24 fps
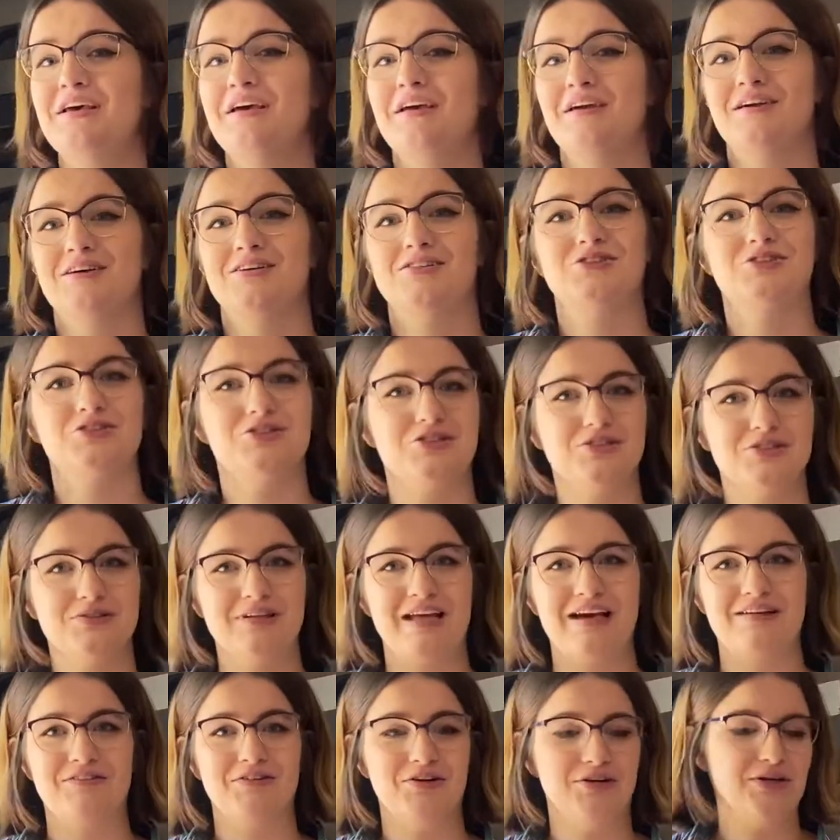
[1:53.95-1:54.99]
because you
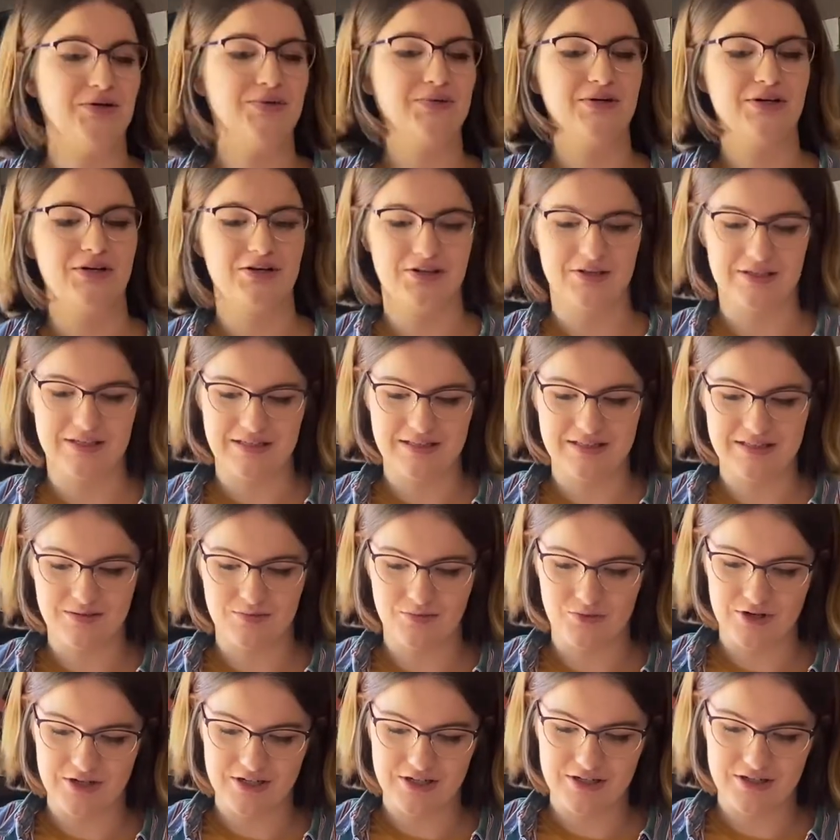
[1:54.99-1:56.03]
never know when you're gonna need some
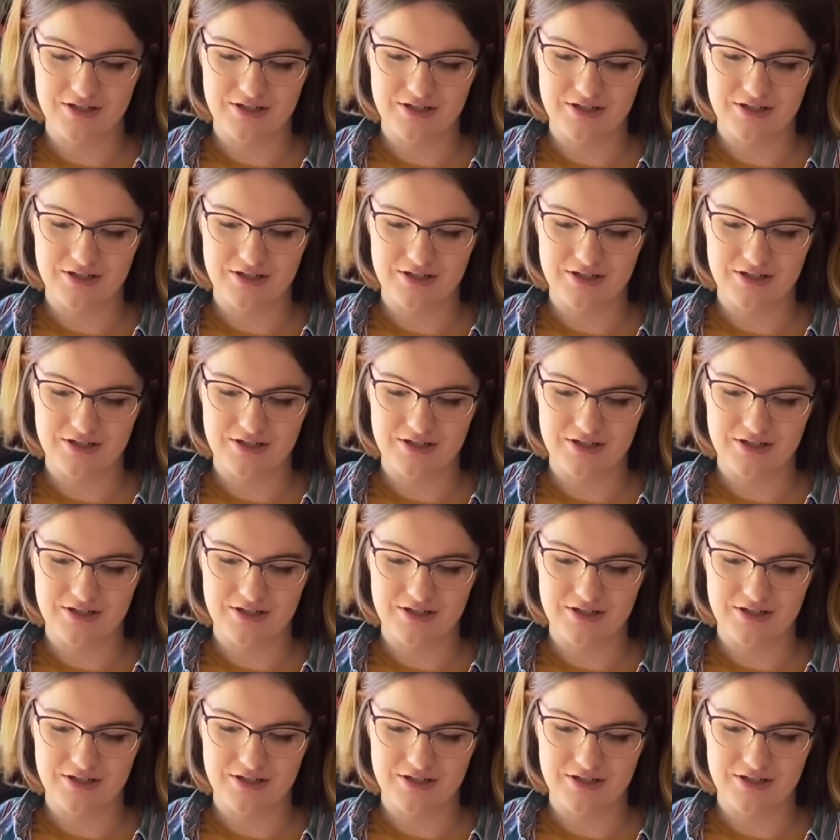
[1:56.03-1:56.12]
water.